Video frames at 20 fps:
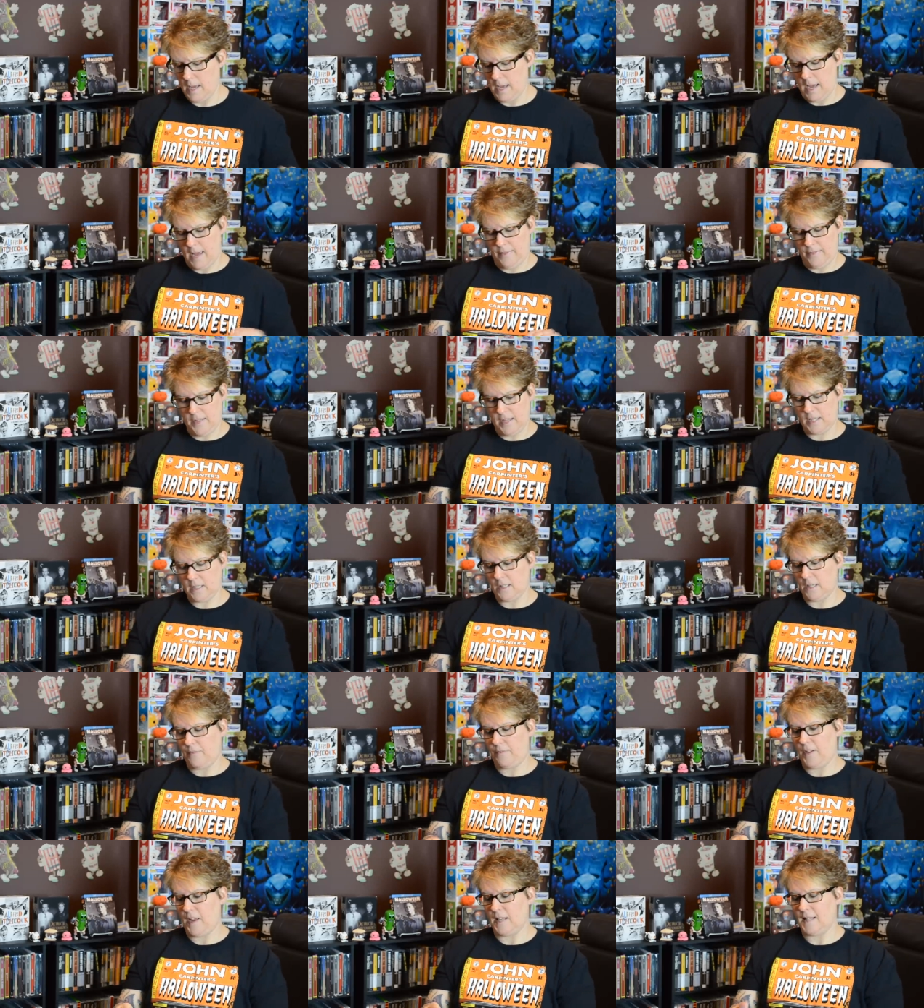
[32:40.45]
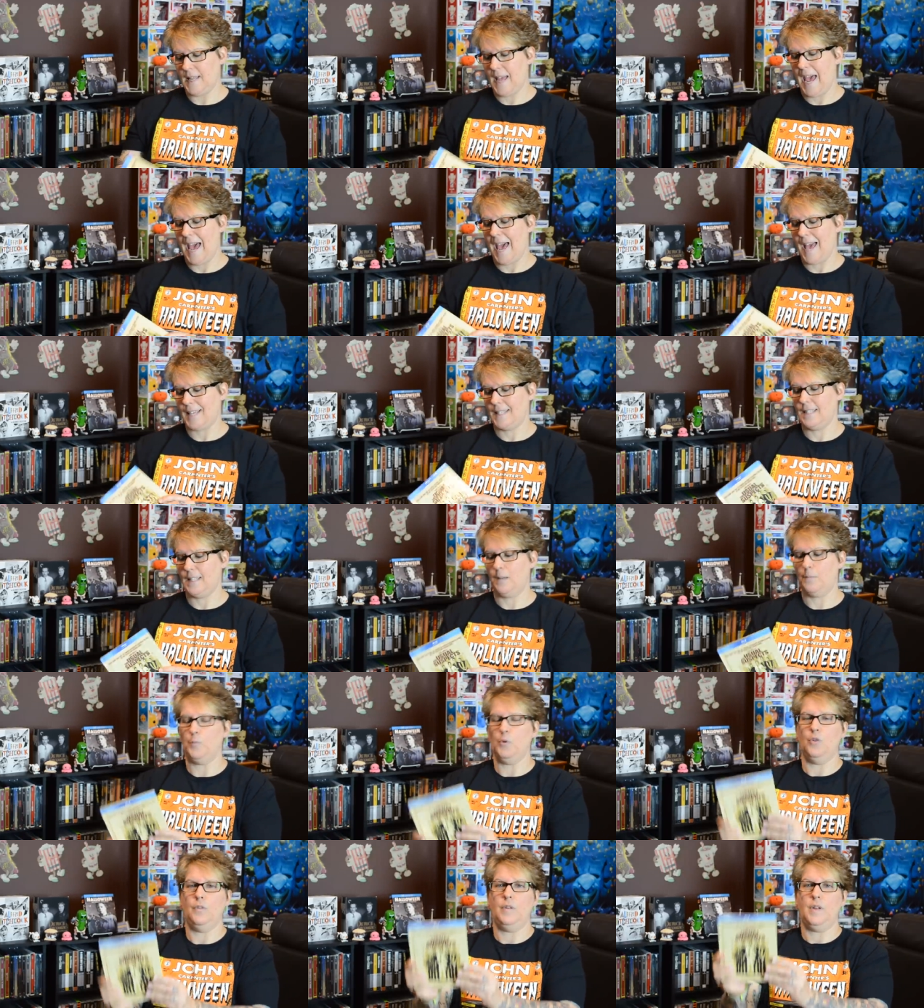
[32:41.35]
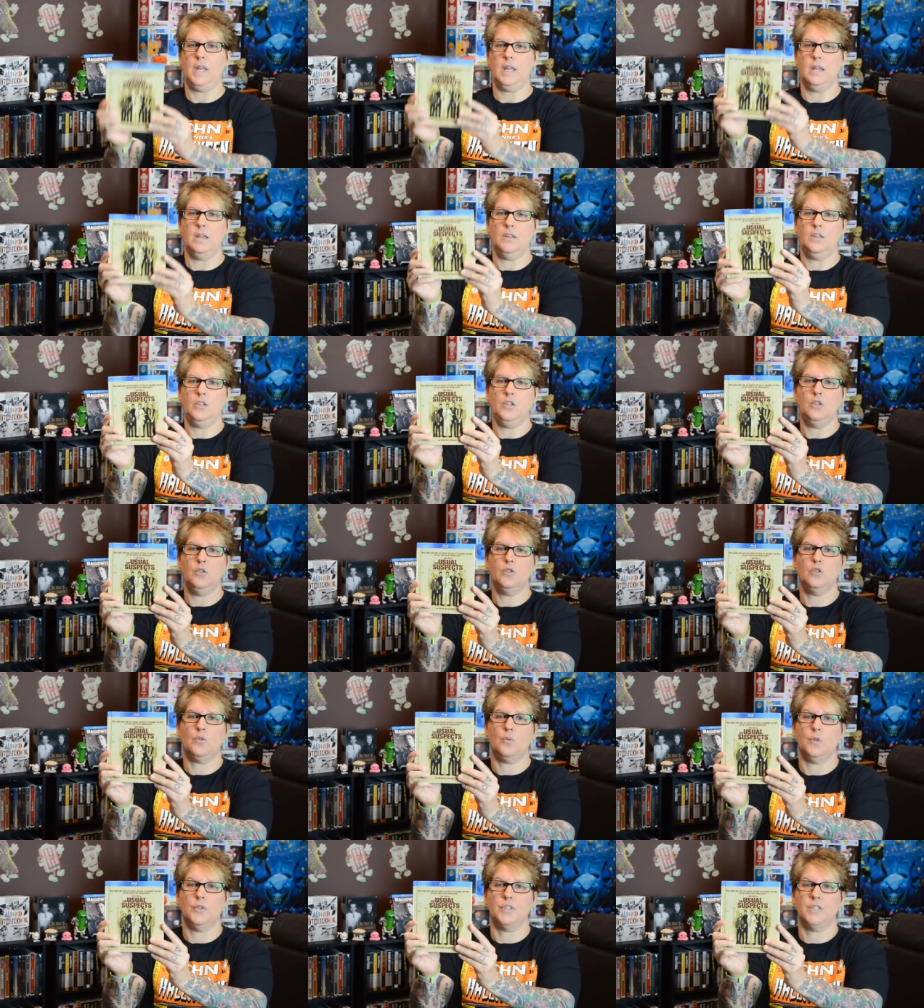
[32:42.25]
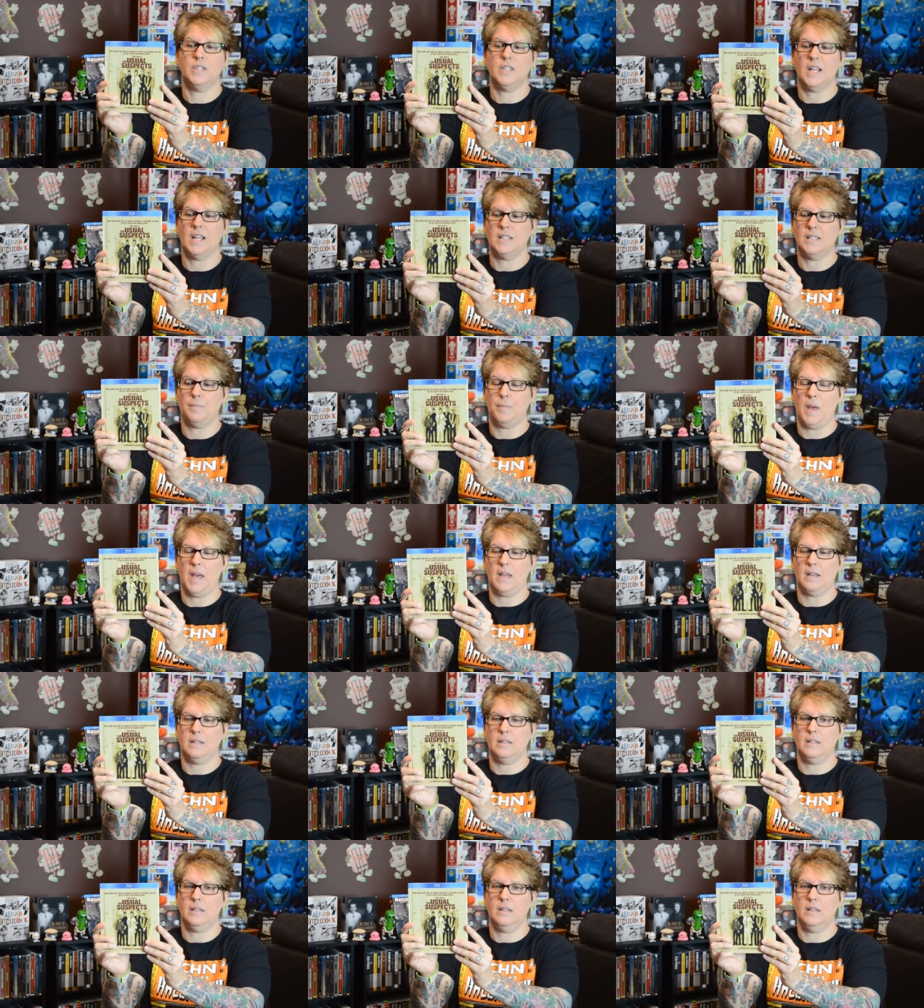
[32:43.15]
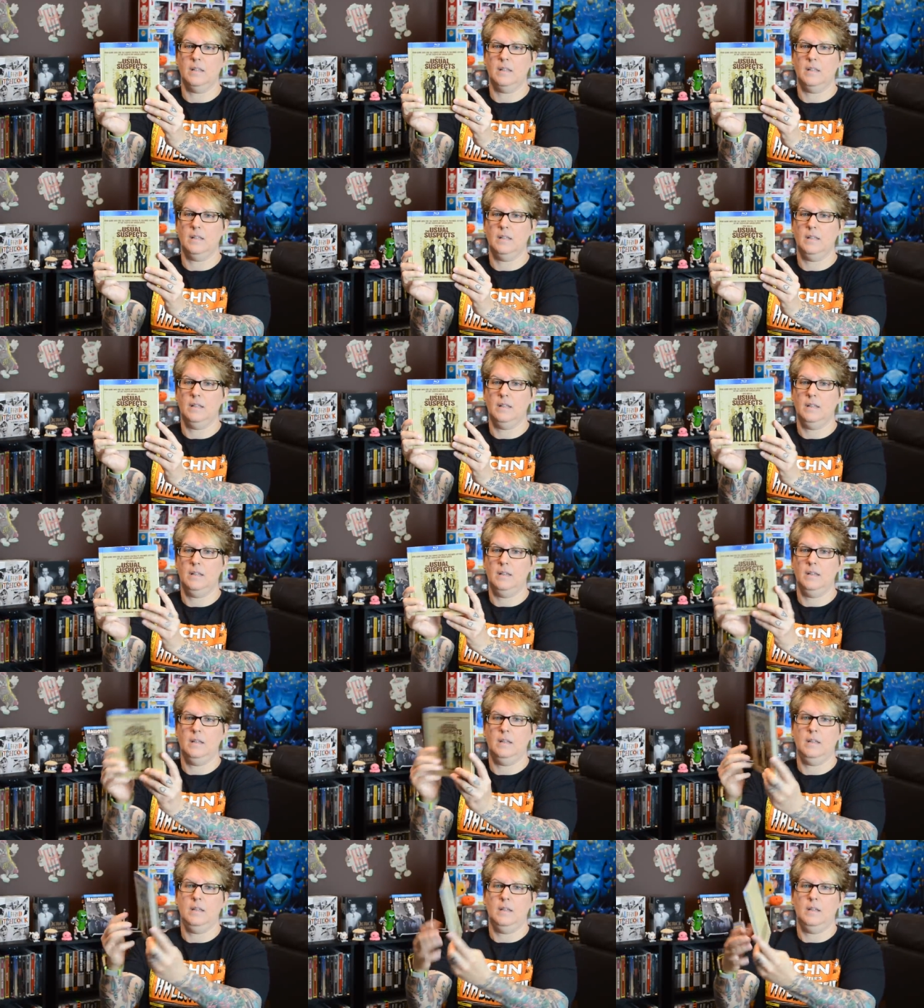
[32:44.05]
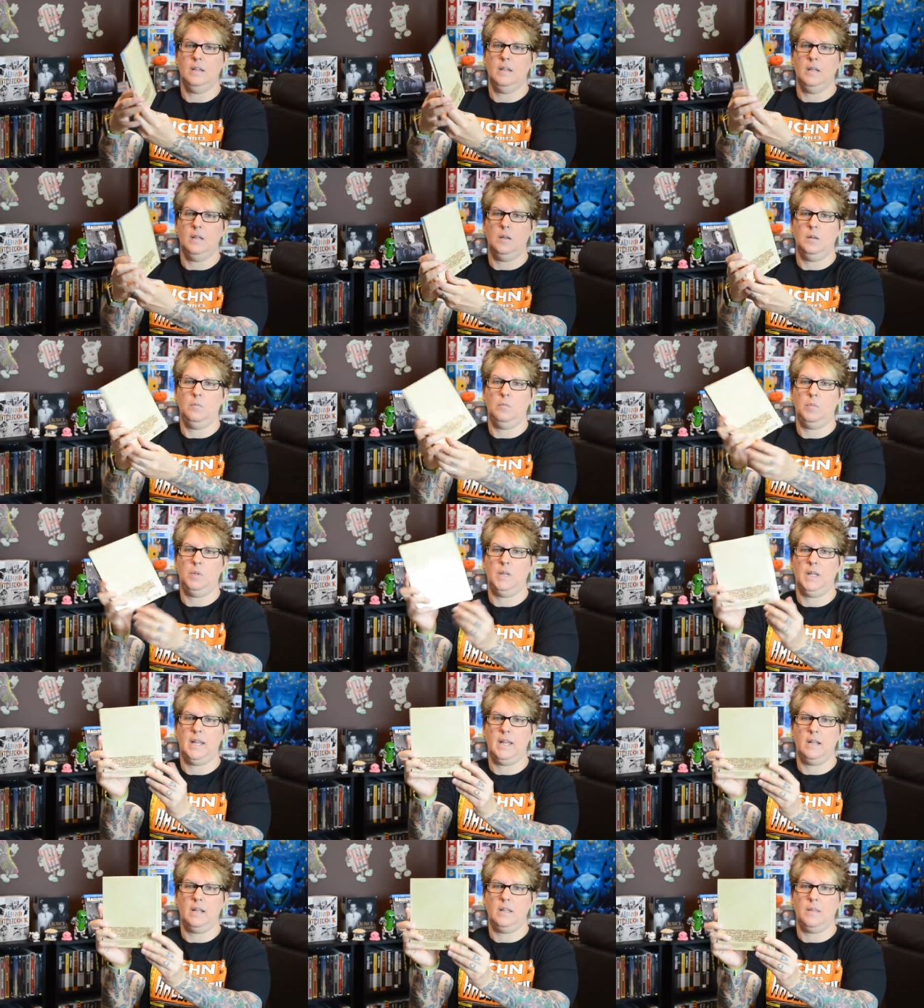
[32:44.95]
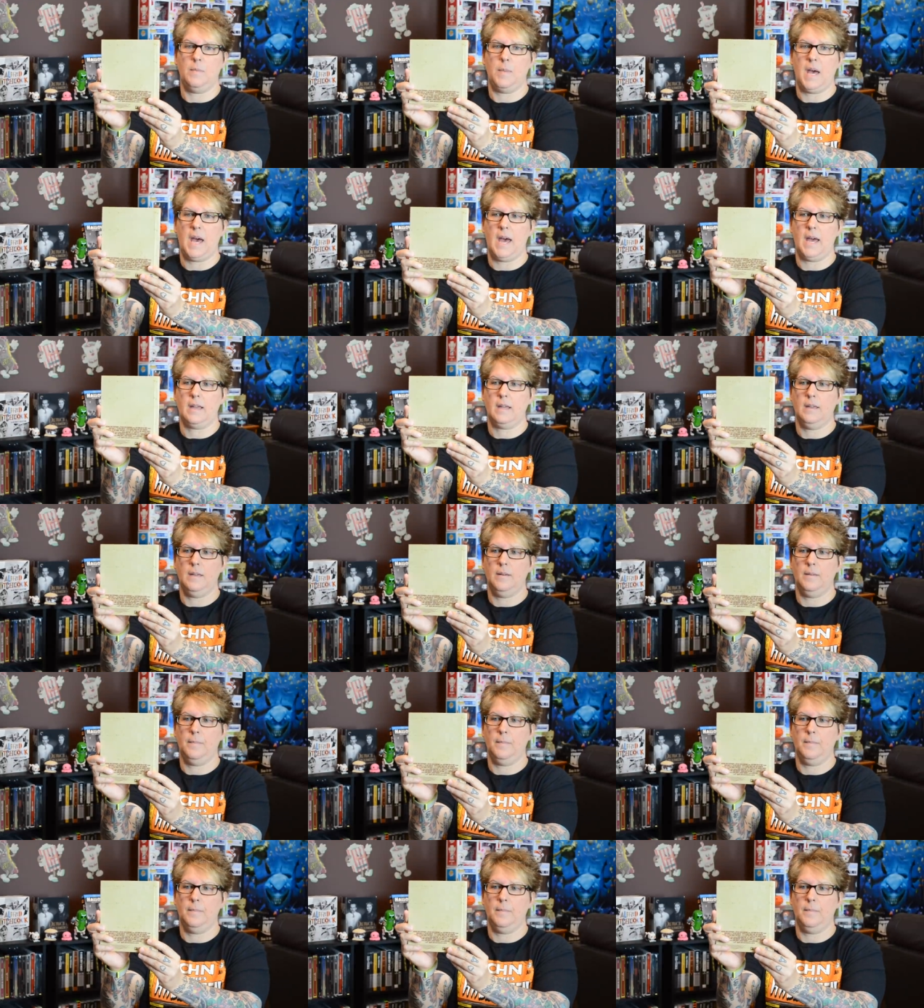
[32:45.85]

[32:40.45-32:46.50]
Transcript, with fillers: And this is a fantastic movie. Usual Suspects. Plain on the back.